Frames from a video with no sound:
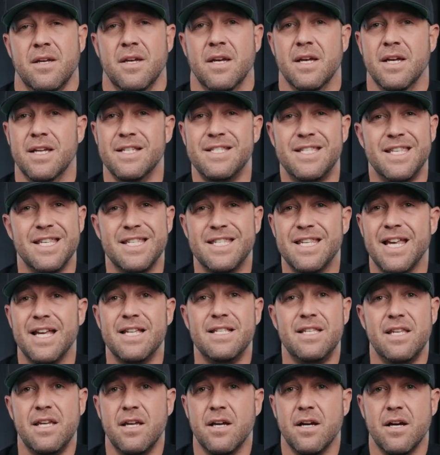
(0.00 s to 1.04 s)
is this
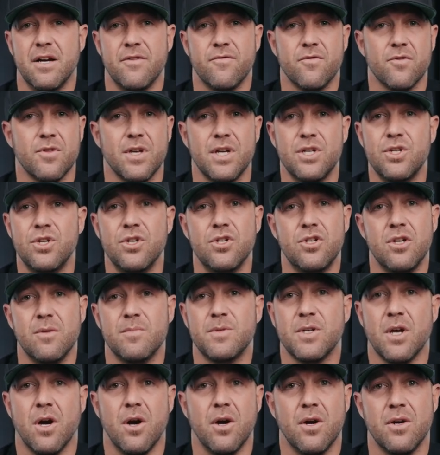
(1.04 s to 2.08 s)
idea of
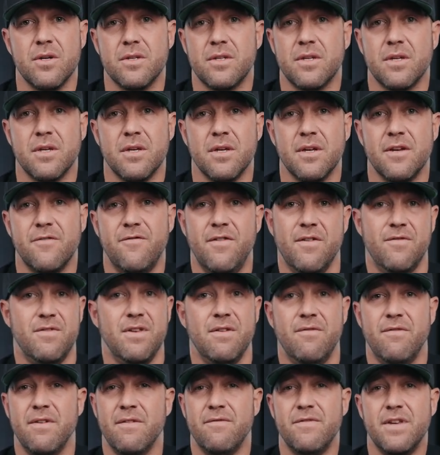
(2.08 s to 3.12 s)
relationships aren't
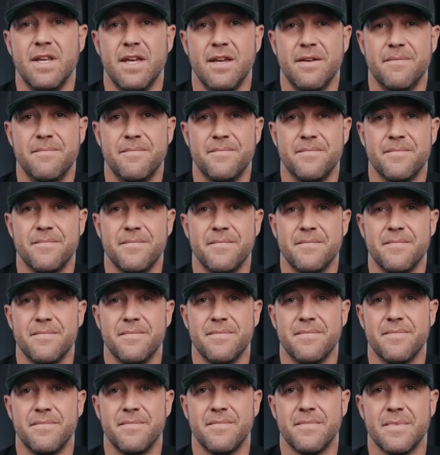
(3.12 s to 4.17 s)
50-50,
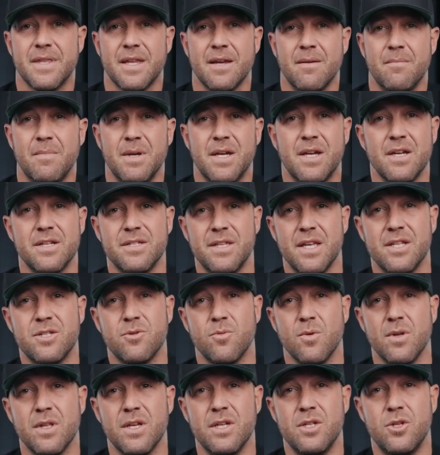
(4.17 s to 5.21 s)
because that's
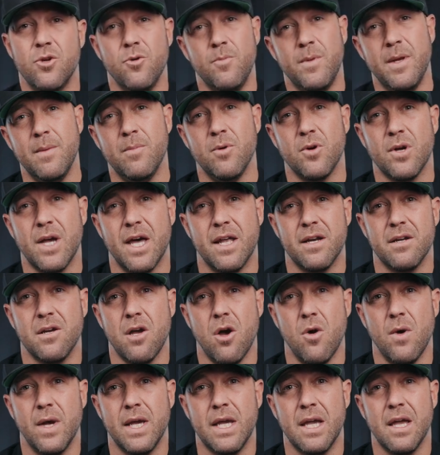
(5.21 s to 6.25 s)
really two people kind of
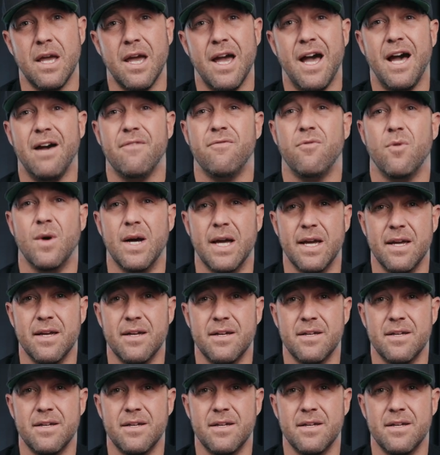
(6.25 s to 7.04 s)
going halfway.